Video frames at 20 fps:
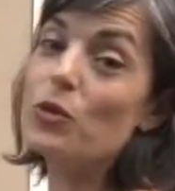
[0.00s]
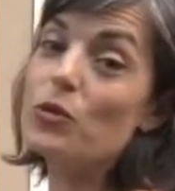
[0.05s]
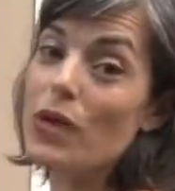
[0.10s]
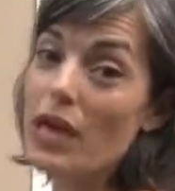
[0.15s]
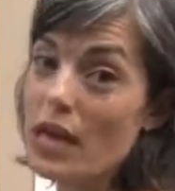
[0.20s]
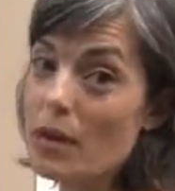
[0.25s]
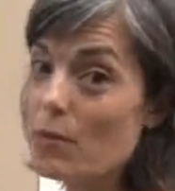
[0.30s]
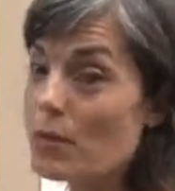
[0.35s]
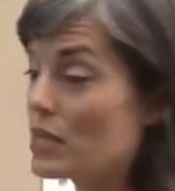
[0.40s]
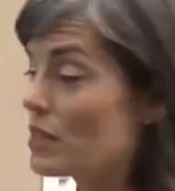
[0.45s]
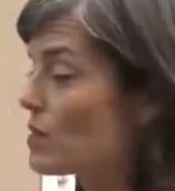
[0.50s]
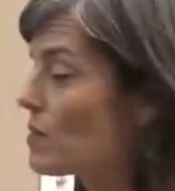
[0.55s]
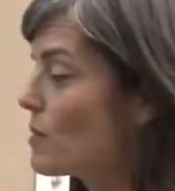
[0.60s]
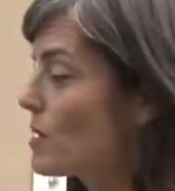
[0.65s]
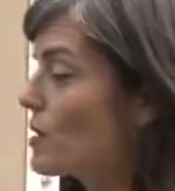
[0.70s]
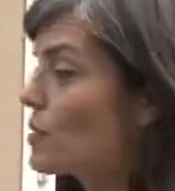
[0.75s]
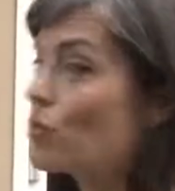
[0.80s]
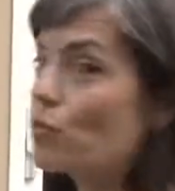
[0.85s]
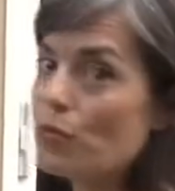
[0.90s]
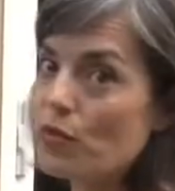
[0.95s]
you can bake
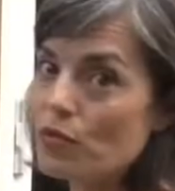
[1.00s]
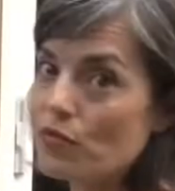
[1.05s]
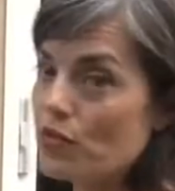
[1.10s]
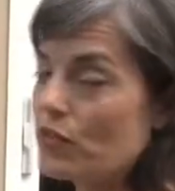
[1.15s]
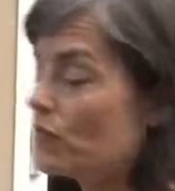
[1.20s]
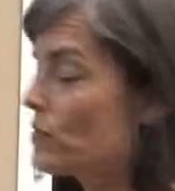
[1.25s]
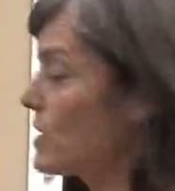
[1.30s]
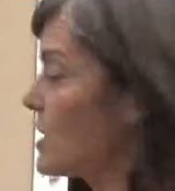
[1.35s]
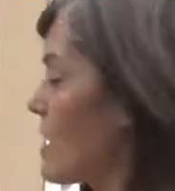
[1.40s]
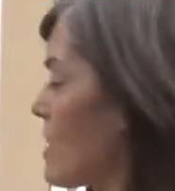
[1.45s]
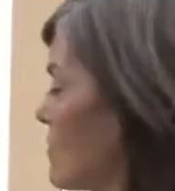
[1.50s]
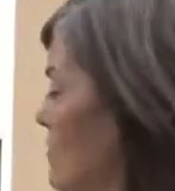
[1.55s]
them in a 350